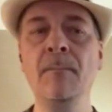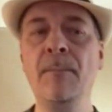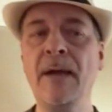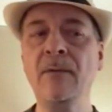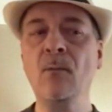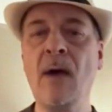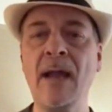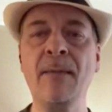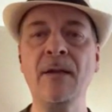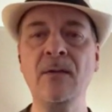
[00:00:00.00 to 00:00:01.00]
but
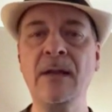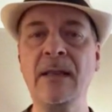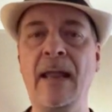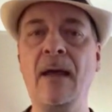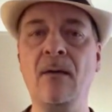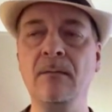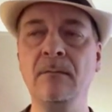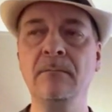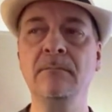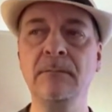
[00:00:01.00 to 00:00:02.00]
why am I doing it now?
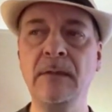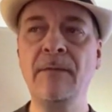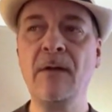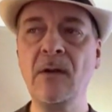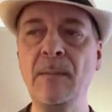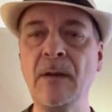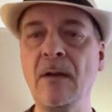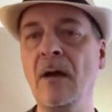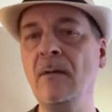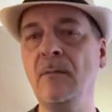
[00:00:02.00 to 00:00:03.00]
They've already been
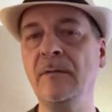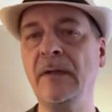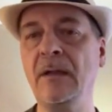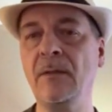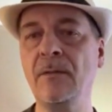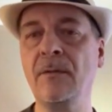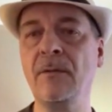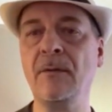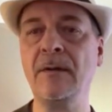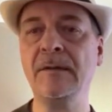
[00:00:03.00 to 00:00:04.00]
gone almost like
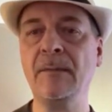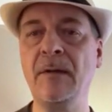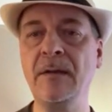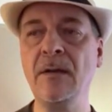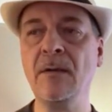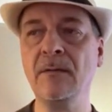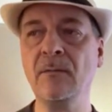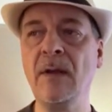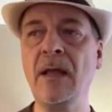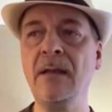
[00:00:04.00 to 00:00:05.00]
30 some odd years.
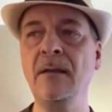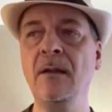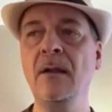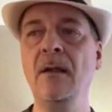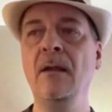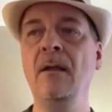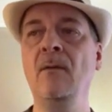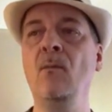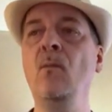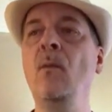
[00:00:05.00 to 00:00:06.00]
Why not
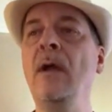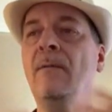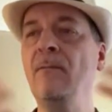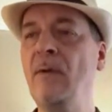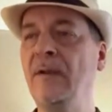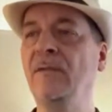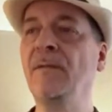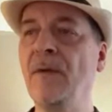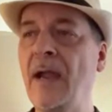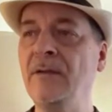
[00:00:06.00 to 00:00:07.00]
when it's
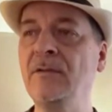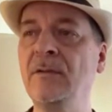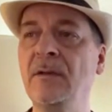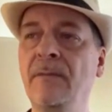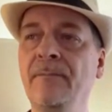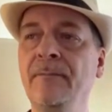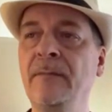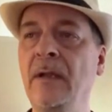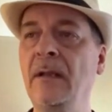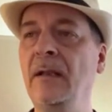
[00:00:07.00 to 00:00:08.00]
fresh?
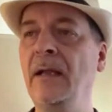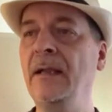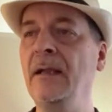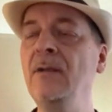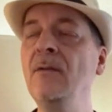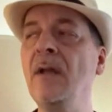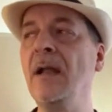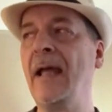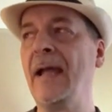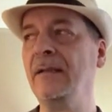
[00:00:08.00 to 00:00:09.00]
Like I do a lot
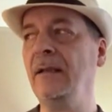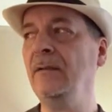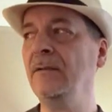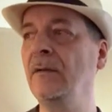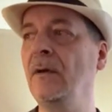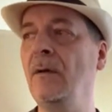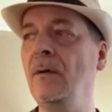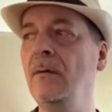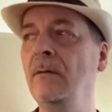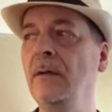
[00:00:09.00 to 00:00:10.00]
of acting,
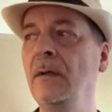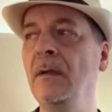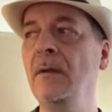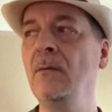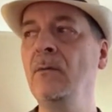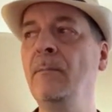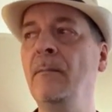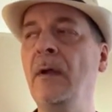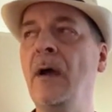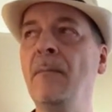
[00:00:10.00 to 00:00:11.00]
so
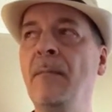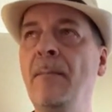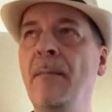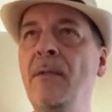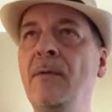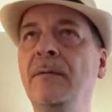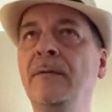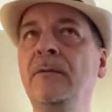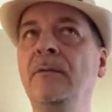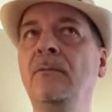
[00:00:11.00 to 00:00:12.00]
when on my mother's